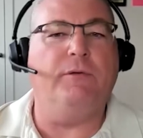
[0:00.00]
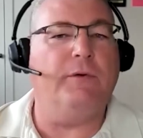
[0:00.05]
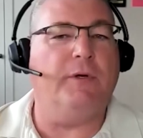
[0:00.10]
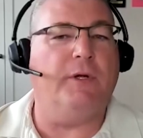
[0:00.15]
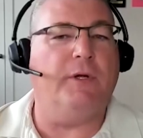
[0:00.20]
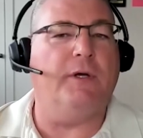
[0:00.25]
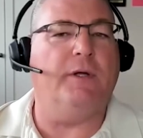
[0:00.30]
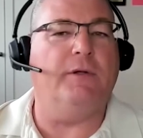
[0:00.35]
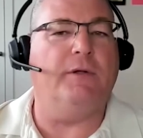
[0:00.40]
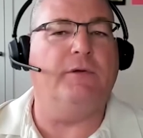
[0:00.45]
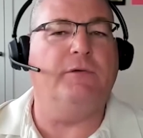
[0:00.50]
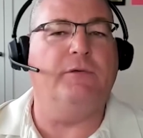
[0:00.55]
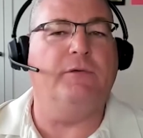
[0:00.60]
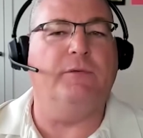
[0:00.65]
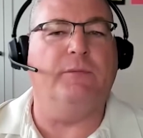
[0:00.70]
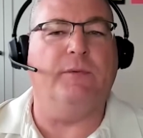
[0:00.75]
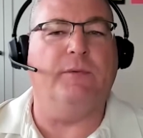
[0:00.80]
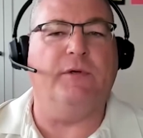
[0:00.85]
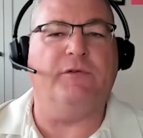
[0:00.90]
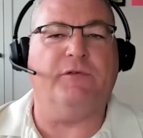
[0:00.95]
CUDA
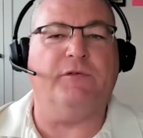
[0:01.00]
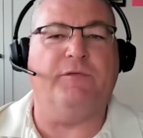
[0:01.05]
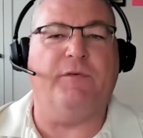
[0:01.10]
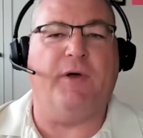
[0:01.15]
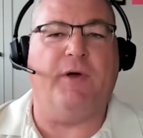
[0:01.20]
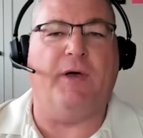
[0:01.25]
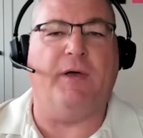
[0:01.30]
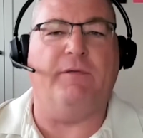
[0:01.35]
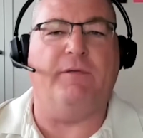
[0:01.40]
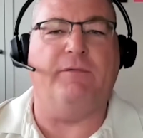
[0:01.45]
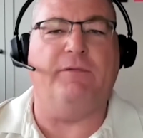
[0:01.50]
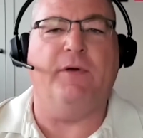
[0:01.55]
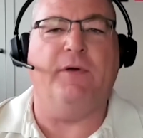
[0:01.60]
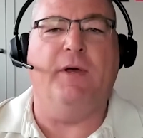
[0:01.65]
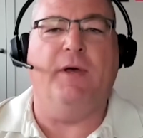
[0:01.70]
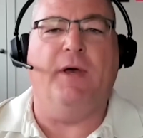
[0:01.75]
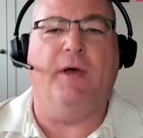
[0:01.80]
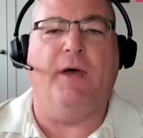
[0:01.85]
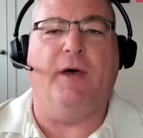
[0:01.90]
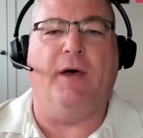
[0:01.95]
to RISC-V.
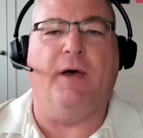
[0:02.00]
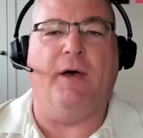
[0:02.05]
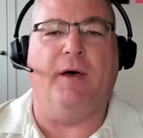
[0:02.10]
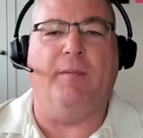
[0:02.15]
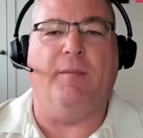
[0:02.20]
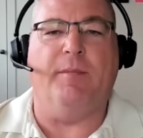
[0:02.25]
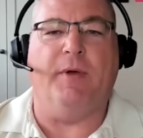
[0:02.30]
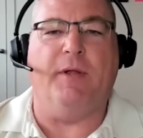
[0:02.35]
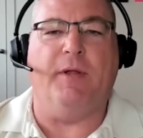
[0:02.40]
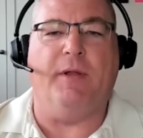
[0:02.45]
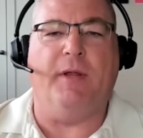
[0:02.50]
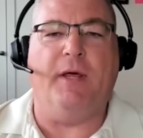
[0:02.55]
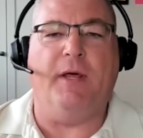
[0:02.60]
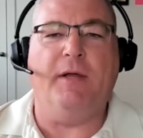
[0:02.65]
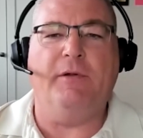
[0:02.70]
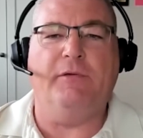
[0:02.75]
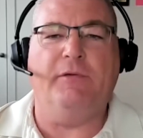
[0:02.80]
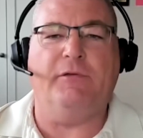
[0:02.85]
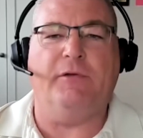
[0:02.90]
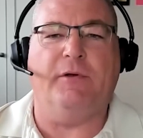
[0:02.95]
And
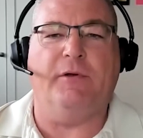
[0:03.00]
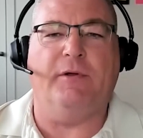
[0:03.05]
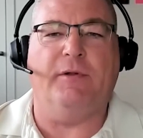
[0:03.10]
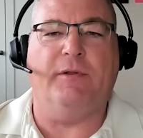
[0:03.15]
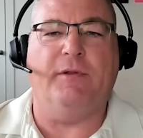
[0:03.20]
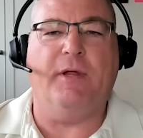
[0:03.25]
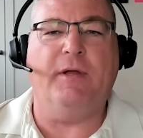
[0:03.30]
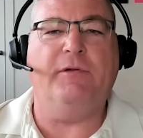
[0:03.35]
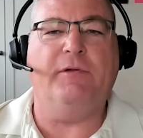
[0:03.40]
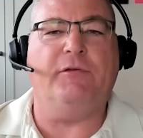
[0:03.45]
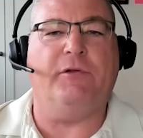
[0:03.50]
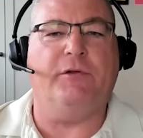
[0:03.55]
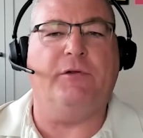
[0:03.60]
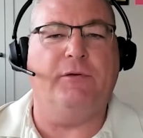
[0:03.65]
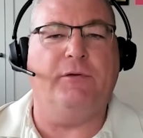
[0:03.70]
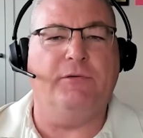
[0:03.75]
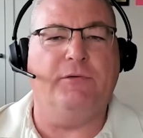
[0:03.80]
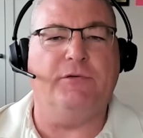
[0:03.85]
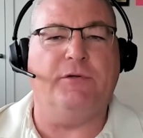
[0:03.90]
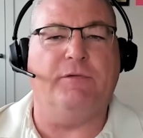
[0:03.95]
that is a
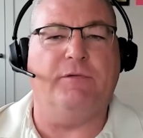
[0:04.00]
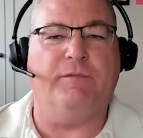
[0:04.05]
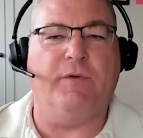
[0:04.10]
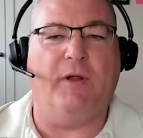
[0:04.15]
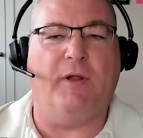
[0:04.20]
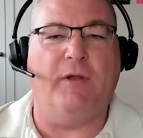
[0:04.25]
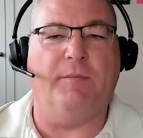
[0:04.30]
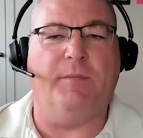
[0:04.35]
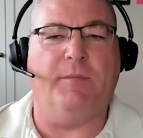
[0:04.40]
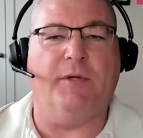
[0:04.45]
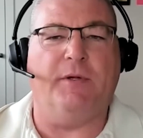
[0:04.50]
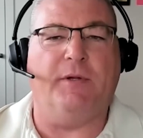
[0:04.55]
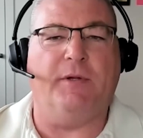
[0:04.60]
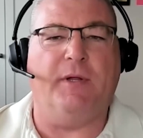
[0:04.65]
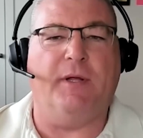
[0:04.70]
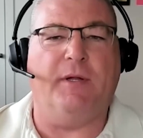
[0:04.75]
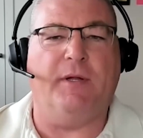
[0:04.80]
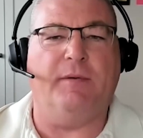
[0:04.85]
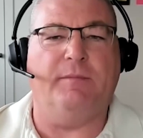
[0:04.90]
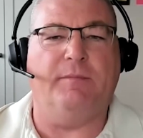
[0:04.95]
huge development.
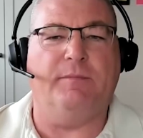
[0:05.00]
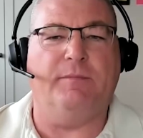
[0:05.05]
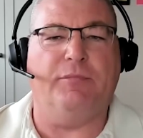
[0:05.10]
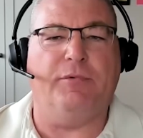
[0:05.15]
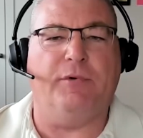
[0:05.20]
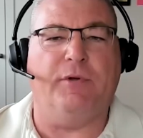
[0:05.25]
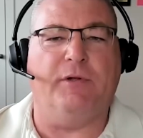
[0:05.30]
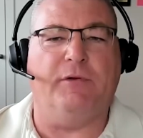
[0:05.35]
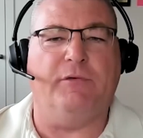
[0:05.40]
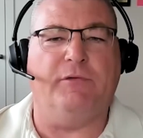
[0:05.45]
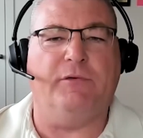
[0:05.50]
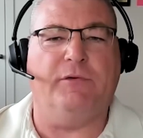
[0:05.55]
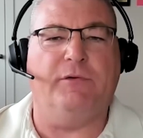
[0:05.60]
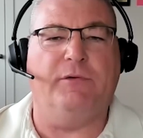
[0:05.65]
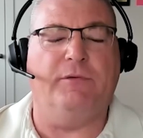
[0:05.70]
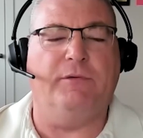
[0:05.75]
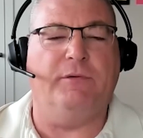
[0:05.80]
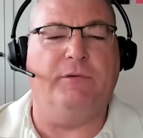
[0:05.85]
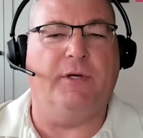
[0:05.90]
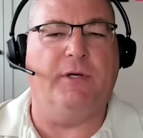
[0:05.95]
That brings
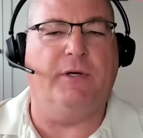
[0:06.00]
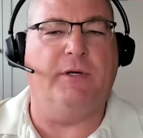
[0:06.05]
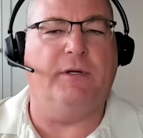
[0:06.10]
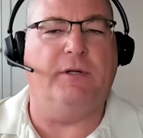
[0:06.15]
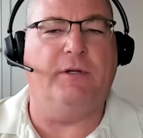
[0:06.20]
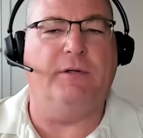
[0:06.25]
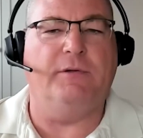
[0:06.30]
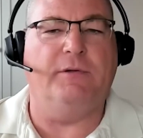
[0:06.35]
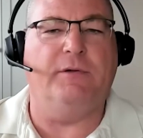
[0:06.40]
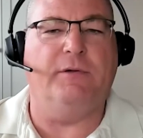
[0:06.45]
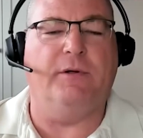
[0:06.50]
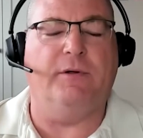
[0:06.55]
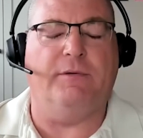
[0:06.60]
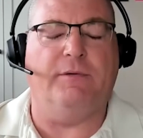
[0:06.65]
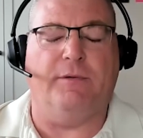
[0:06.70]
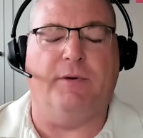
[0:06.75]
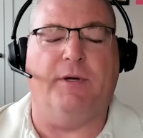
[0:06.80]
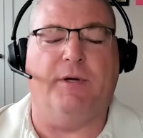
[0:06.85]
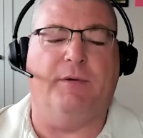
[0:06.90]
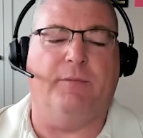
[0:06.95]
CUDA in
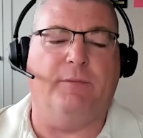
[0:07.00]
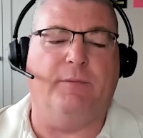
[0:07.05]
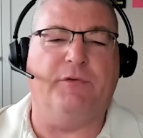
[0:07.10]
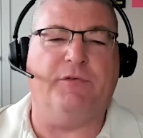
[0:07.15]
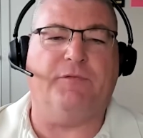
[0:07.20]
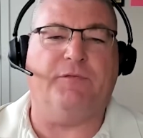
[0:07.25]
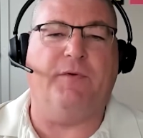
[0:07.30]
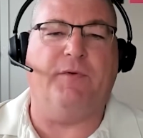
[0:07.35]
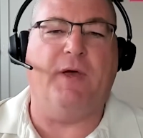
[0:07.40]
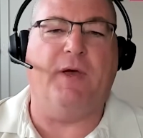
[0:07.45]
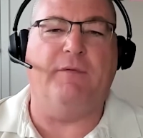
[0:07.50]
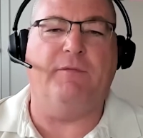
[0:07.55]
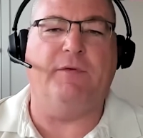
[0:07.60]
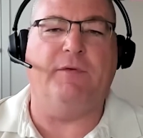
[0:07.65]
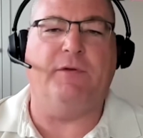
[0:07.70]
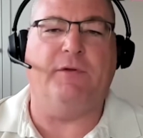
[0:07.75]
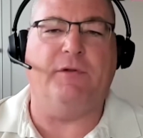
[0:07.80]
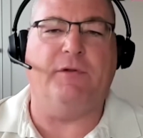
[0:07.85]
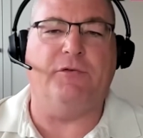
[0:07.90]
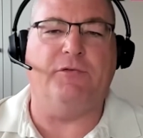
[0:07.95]
their RISC-V
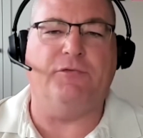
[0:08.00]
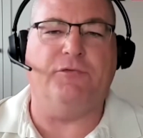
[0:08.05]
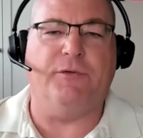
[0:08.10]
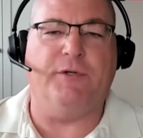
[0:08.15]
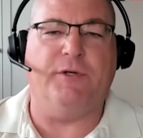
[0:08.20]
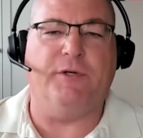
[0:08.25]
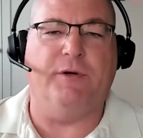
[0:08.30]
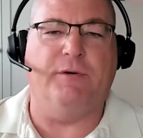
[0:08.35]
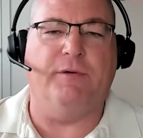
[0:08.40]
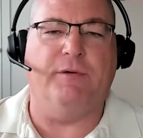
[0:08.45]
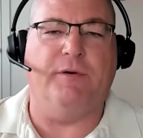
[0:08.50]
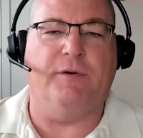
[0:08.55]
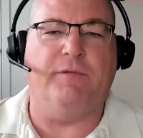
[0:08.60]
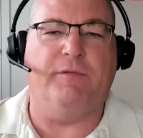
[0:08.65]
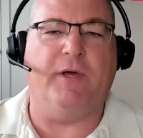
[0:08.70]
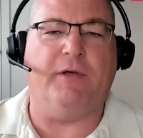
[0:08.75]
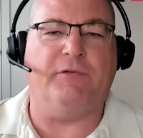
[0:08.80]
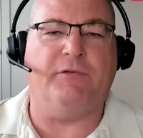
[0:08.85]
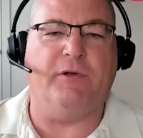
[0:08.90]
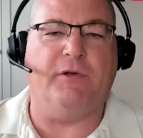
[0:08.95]
into the trio of
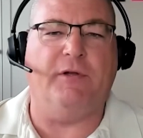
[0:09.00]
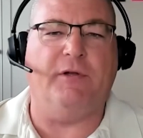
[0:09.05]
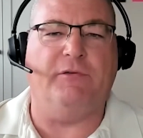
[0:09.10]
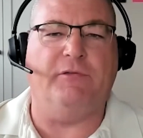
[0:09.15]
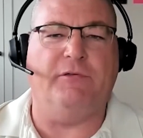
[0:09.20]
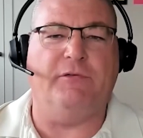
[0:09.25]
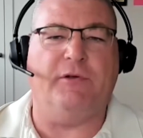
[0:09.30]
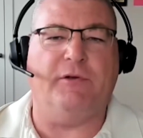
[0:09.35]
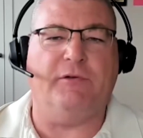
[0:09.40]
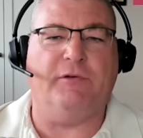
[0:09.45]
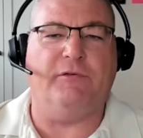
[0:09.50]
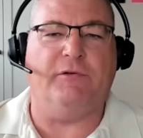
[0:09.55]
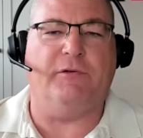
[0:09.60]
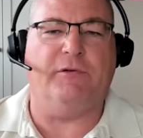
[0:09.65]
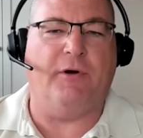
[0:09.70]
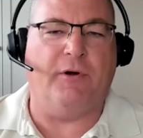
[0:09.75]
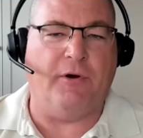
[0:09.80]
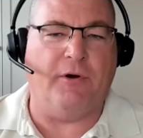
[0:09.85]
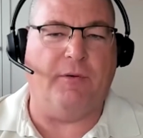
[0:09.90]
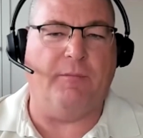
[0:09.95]
x86,
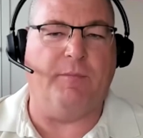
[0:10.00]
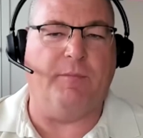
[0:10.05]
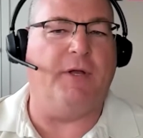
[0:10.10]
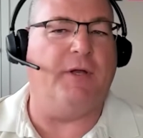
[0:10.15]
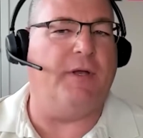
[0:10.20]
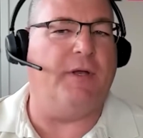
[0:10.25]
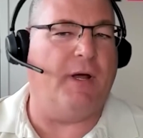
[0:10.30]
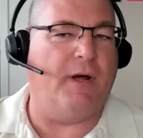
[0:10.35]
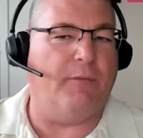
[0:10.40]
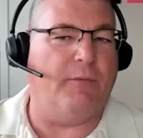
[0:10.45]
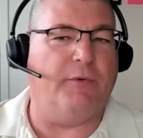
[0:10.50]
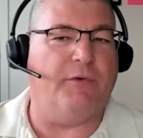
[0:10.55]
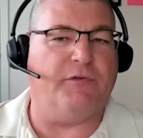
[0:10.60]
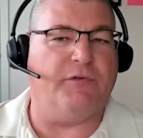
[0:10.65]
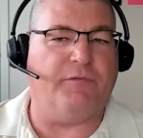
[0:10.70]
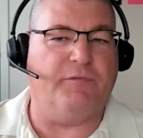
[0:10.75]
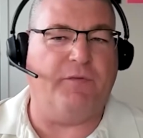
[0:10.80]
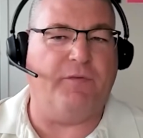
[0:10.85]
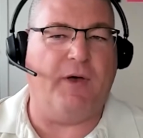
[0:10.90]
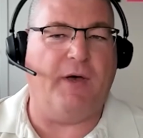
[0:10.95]
ARM, and now
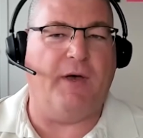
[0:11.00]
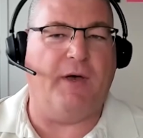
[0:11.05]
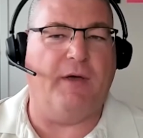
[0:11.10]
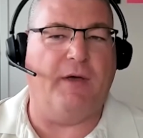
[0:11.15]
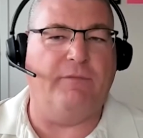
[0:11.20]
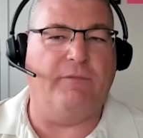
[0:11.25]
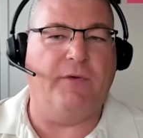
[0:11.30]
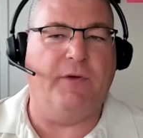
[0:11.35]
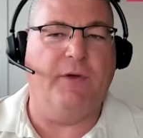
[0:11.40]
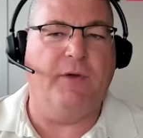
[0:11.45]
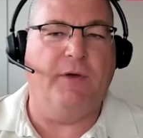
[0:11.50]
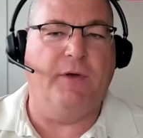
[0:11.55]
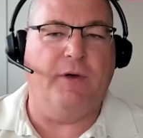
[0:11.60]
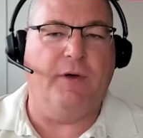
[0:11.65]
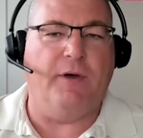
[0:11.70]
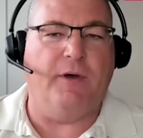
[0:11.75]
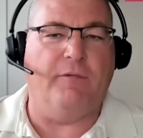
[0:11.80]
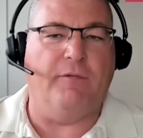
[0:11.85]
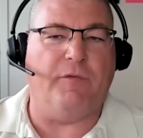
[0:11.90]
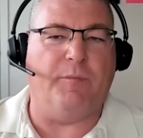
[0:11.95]
RISC-V
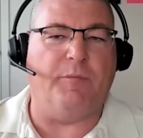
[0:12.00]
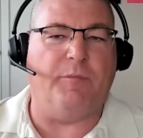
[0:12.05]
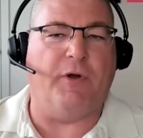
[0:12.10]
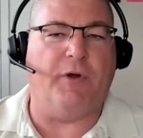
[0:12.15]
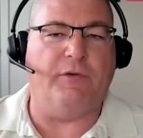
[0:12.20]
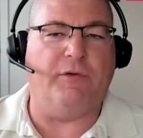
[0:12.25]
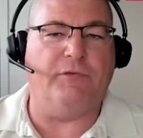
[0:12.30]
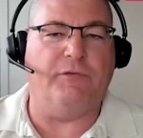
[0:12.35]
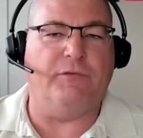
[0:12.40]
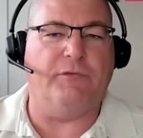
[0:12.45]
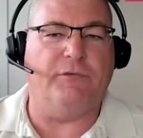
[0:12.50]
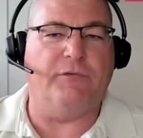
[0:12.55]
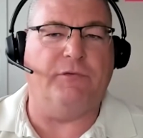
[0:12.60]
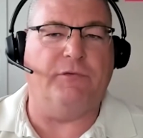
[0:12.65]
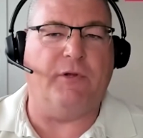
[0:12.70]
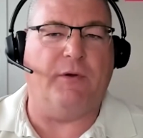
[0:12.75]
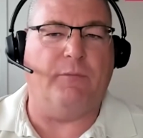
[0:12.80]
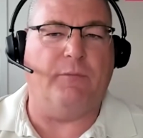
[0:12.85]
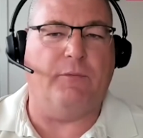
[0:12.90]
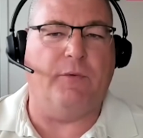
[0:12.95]
of the processors
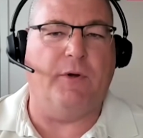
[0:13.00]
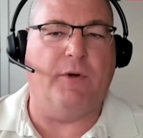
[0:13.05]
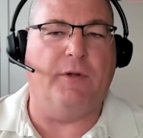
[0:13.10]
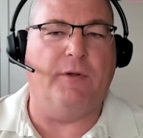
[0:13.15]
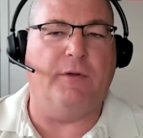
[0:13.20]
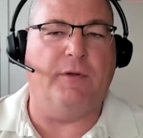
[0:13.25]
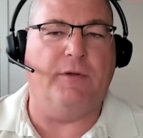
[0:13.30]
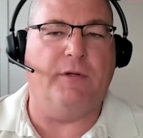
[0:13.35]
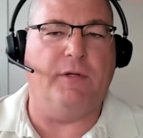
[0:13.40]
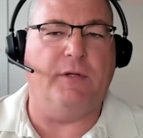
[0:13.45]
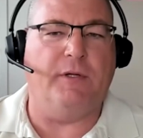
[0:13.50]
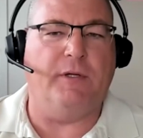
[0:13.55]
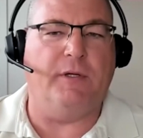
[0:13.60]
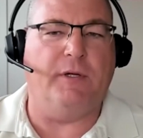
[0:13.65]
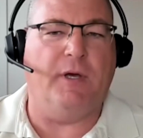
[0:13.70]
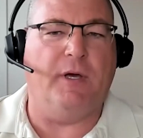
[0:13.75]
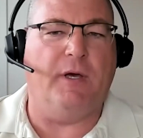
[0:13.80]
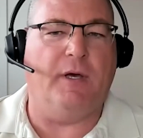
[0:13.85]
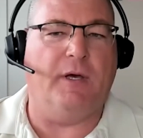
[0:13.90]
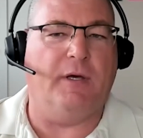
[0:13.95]
that run the